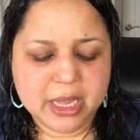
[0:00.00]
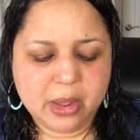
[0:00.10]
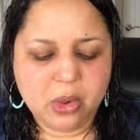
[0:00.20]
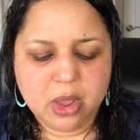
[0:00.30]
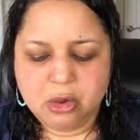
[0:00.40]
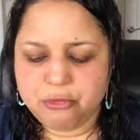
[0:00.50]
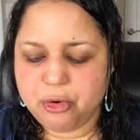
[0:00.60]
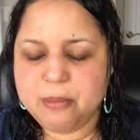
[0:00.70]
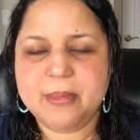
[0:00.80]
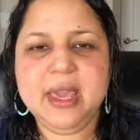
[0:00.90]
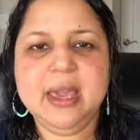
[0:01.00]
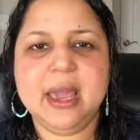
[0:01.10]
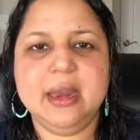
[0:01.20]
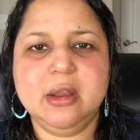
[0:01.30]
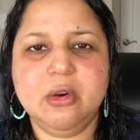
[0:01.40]
Now, for me,
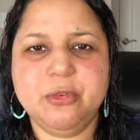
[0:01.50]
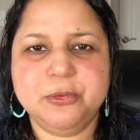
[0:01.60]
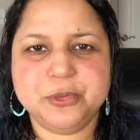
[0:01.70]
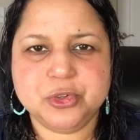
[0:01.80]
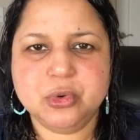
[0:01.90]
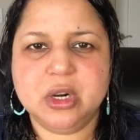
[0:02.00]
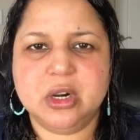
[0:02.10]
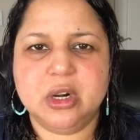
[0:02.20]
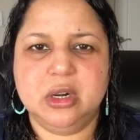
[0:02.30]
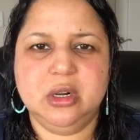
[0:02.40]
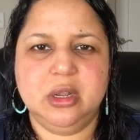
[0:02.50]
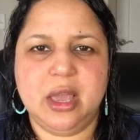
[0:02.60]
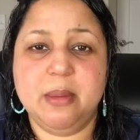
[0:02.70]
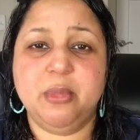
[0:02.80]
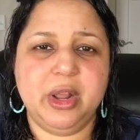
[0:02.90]
getting off of sugar
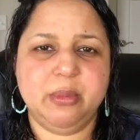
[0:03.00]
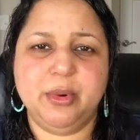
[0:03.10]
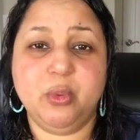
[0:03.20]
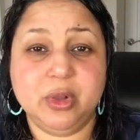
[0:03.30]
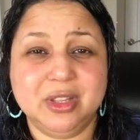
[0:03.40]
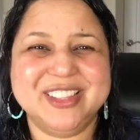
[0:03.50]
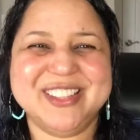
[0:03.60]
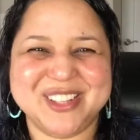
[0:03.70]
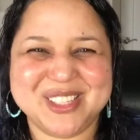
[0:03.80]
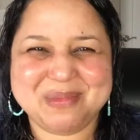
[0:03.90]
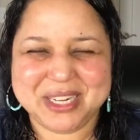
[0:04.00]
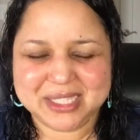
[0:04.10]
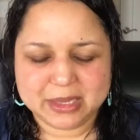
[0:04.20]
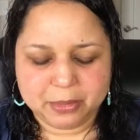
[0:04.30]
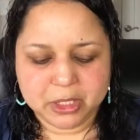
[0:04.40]
and bread, but we'll discuss
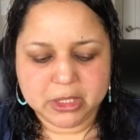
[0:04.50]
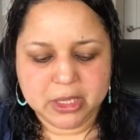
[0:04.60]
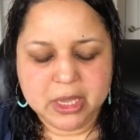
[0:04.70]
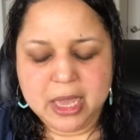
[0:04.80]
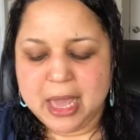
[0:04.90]
bread separately,